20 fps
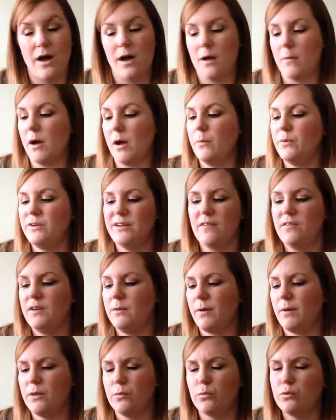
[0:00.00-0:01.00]
I would definitely
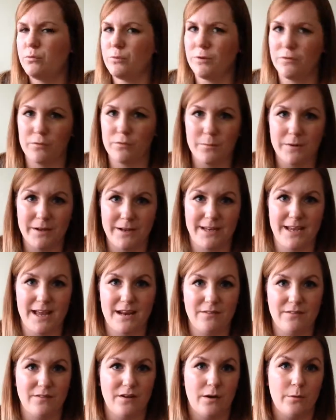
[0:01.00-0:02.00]
buy the waterproof formula
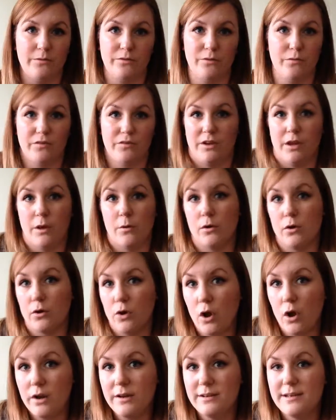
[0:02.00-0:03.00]
again if I was obviously going on
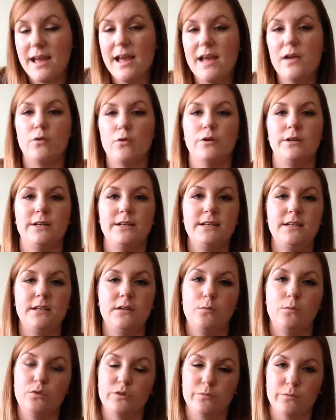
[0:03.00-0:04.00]
holiday or I needed
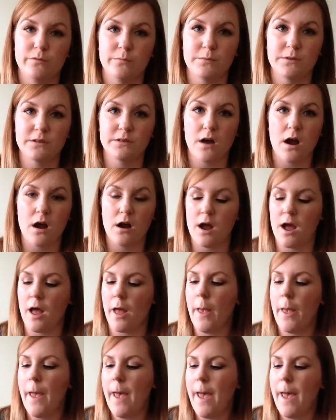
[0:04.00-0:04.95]
a waterproof mascara.